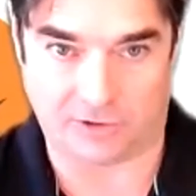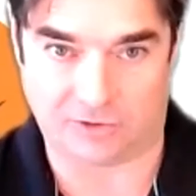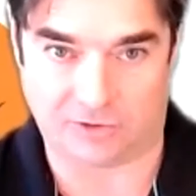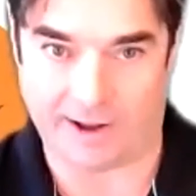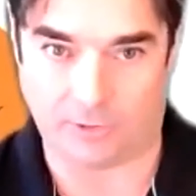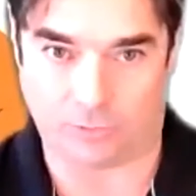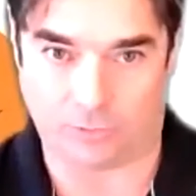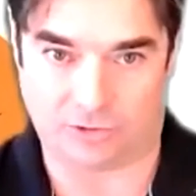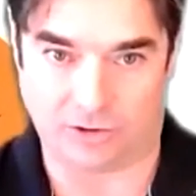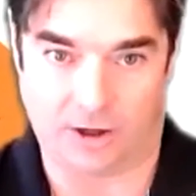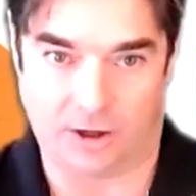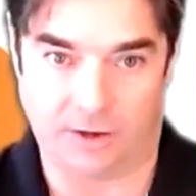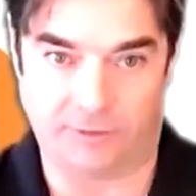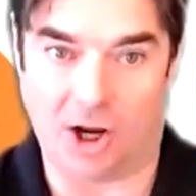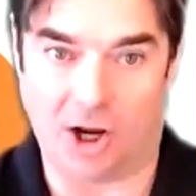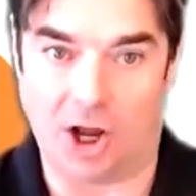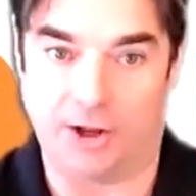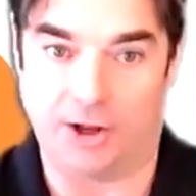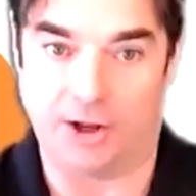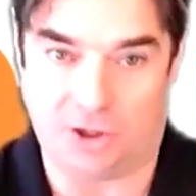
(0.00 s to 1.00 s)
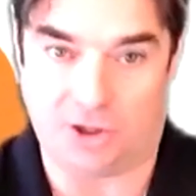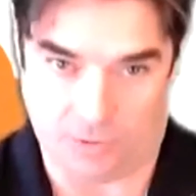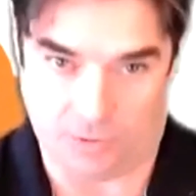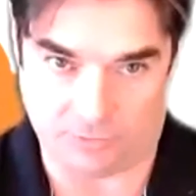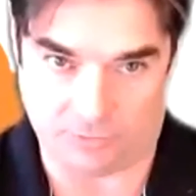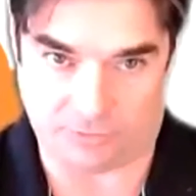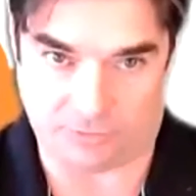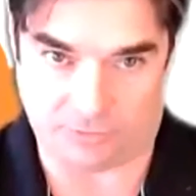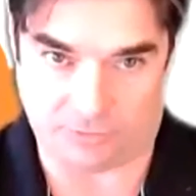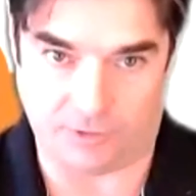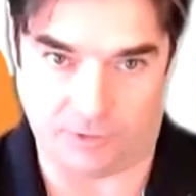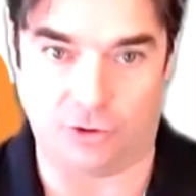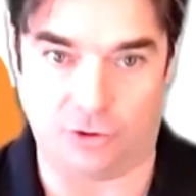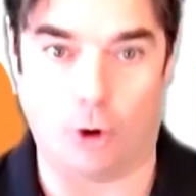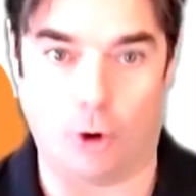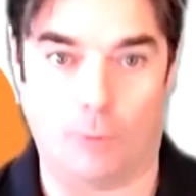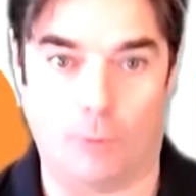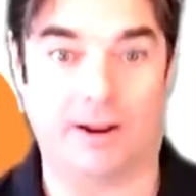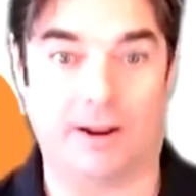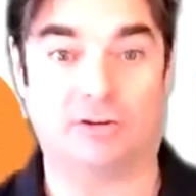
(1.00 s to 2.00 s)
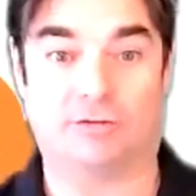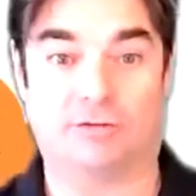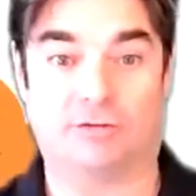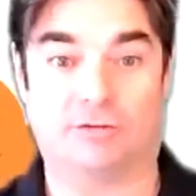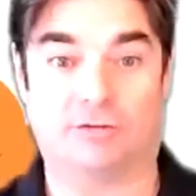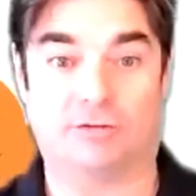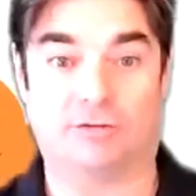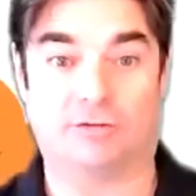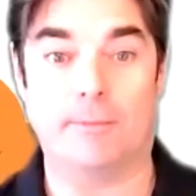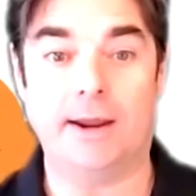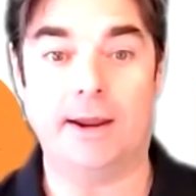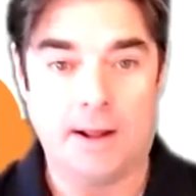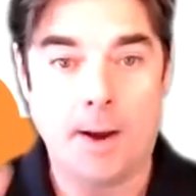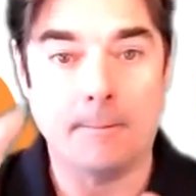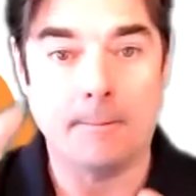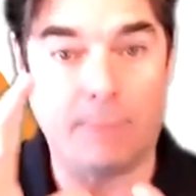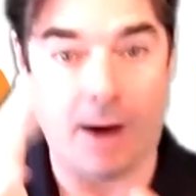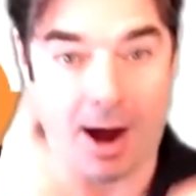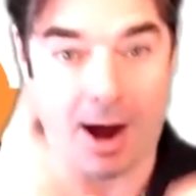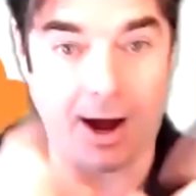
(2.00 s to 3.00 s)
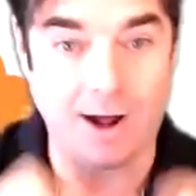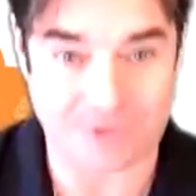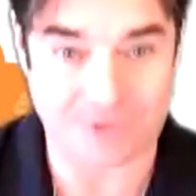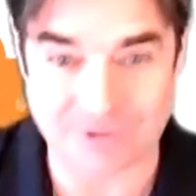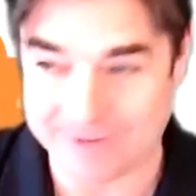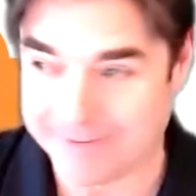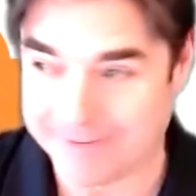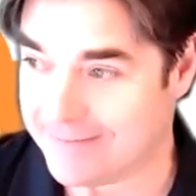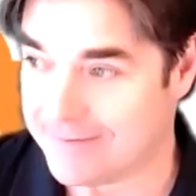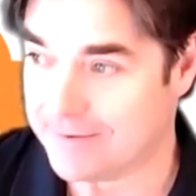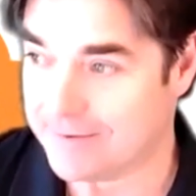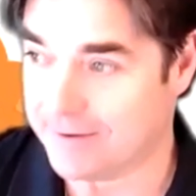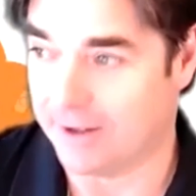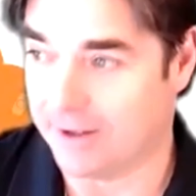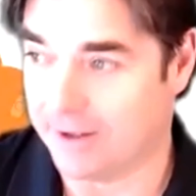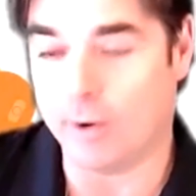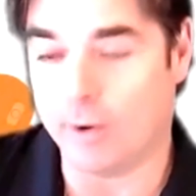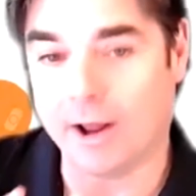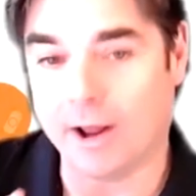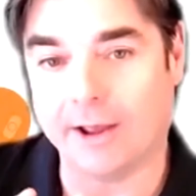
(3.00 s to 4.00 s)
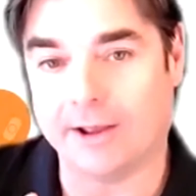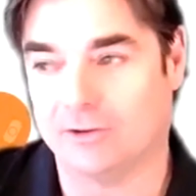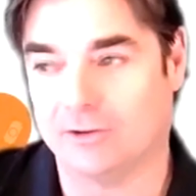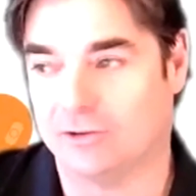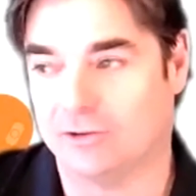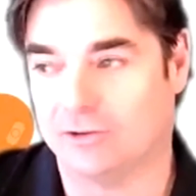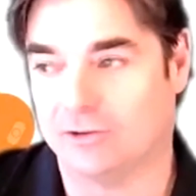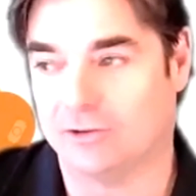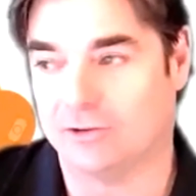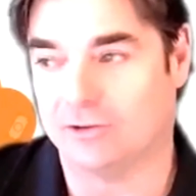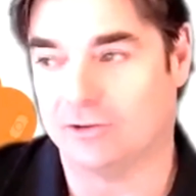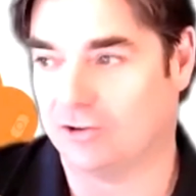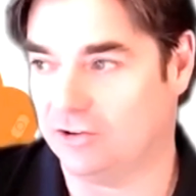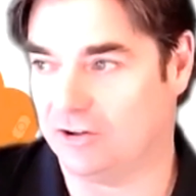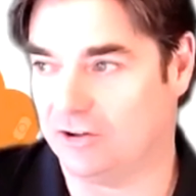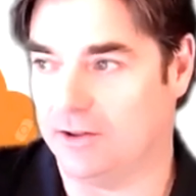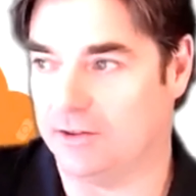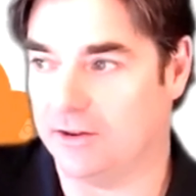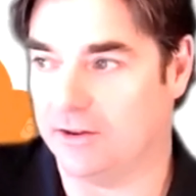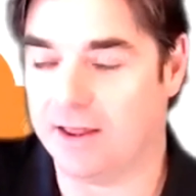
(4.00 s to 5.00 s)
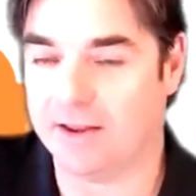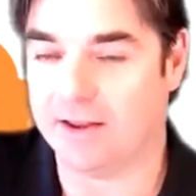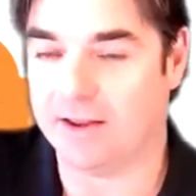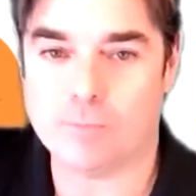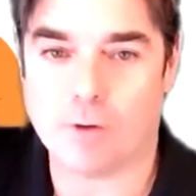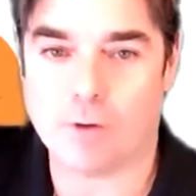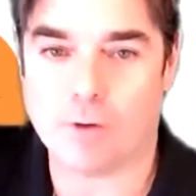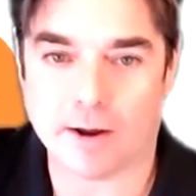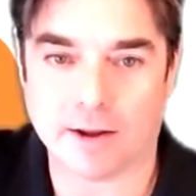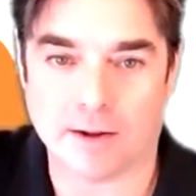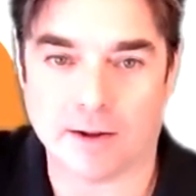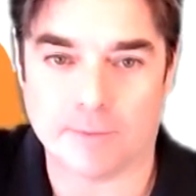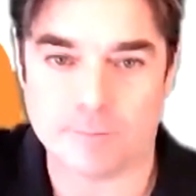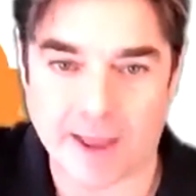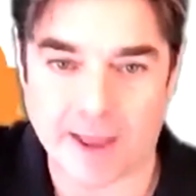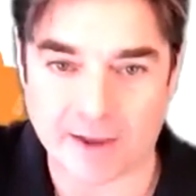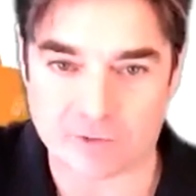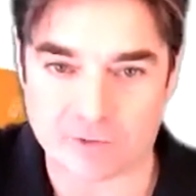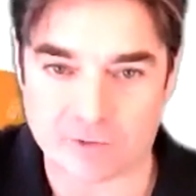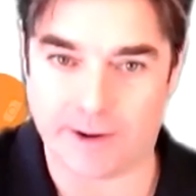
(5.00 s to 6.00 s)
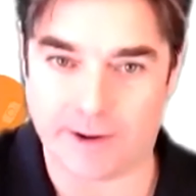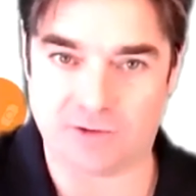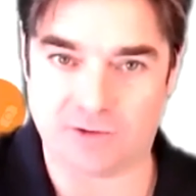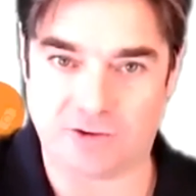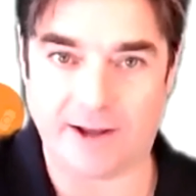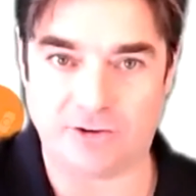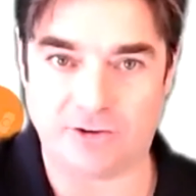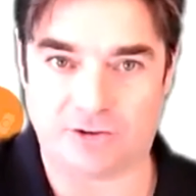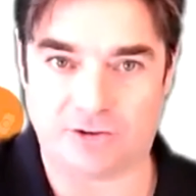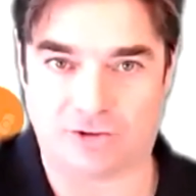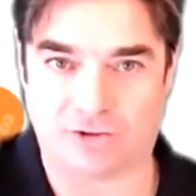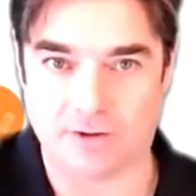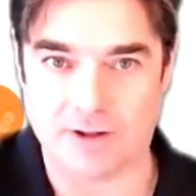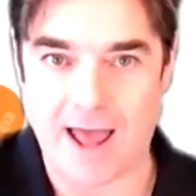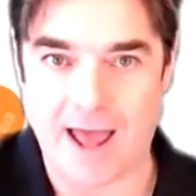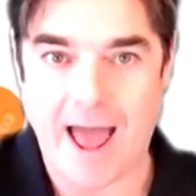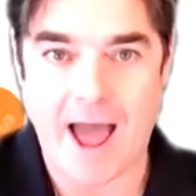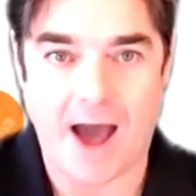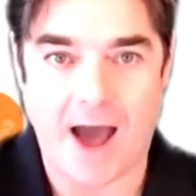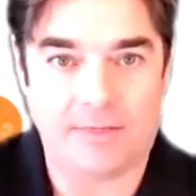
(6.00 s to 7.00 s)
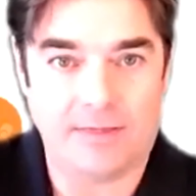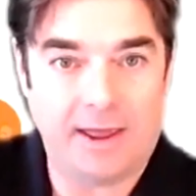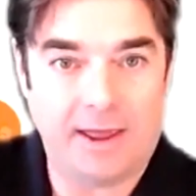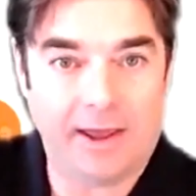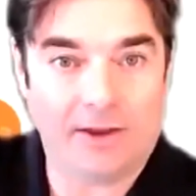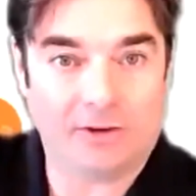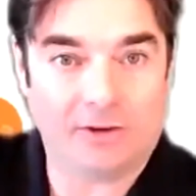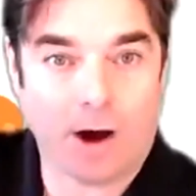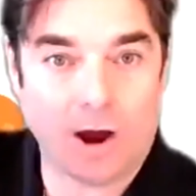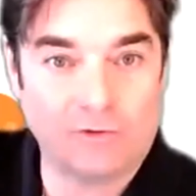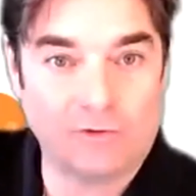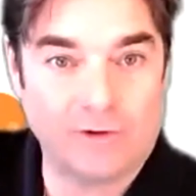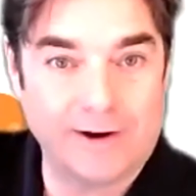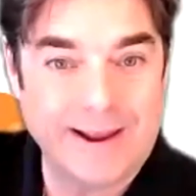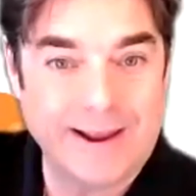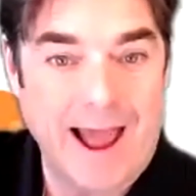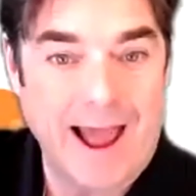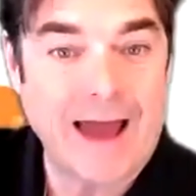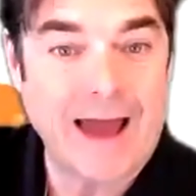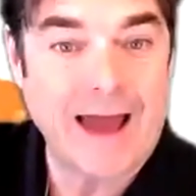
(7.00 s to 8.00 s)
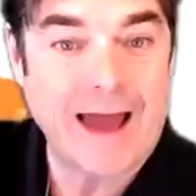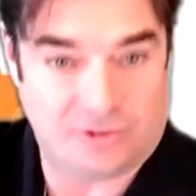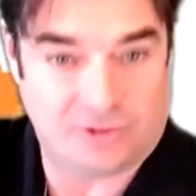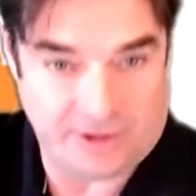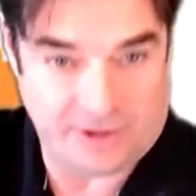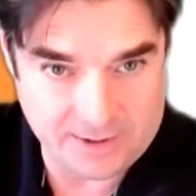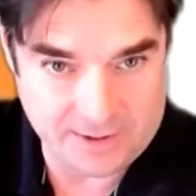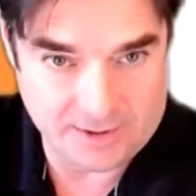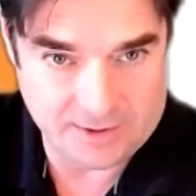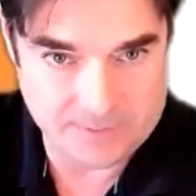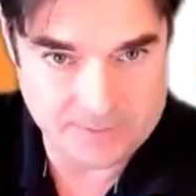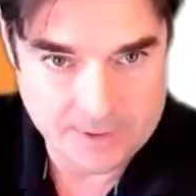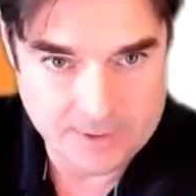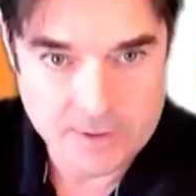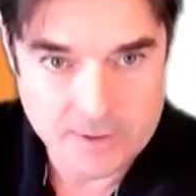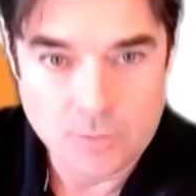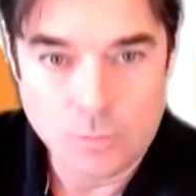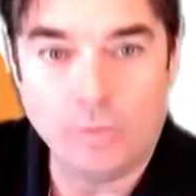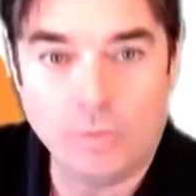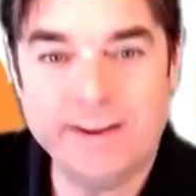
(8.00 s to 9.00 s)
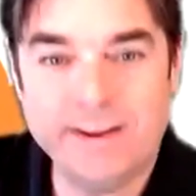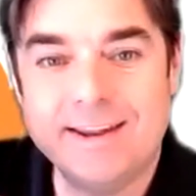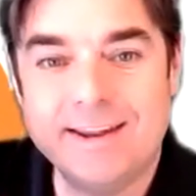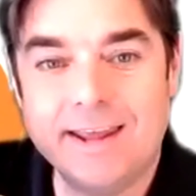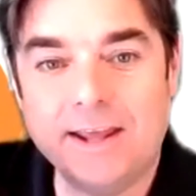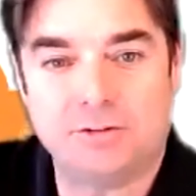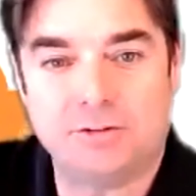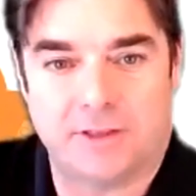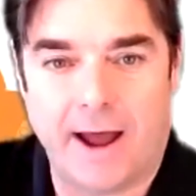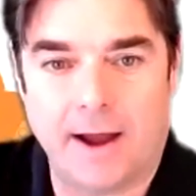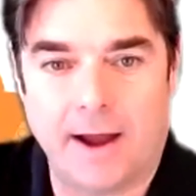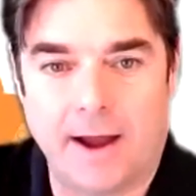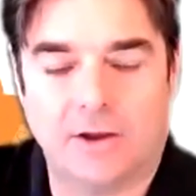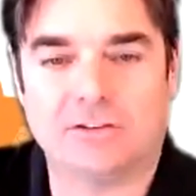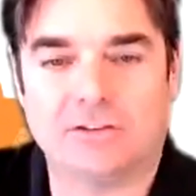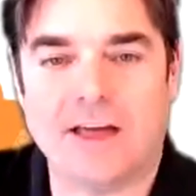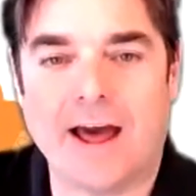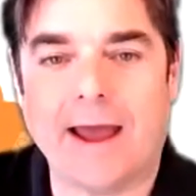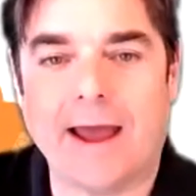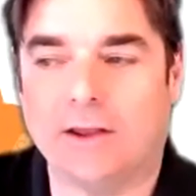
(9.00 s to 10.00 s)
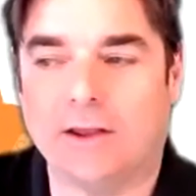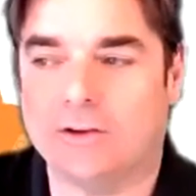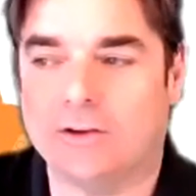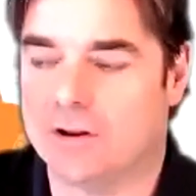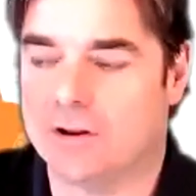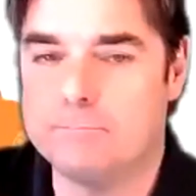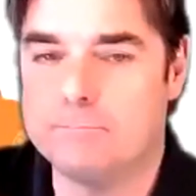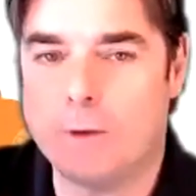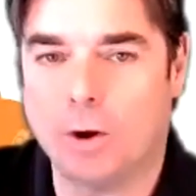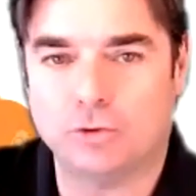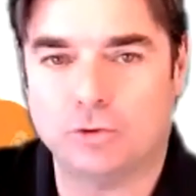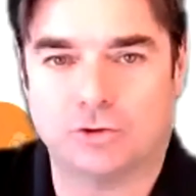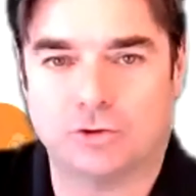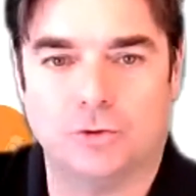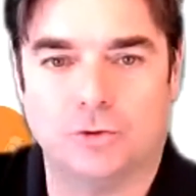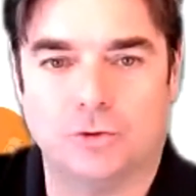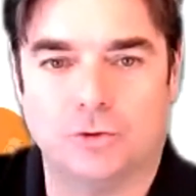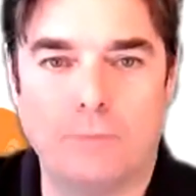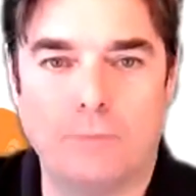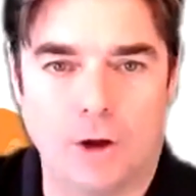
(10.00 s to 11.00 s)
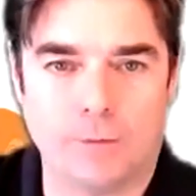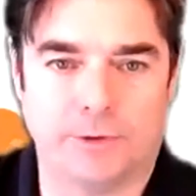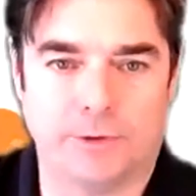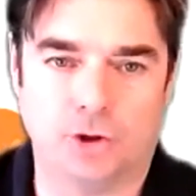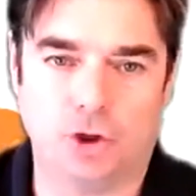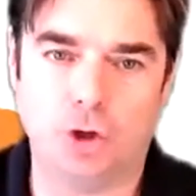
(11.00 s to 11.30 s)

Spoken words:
technical side of it like you, it's far too complex for me, but when I can suddenly see that there's my expectation and there's my reality, we need that, because that is an emotional moment.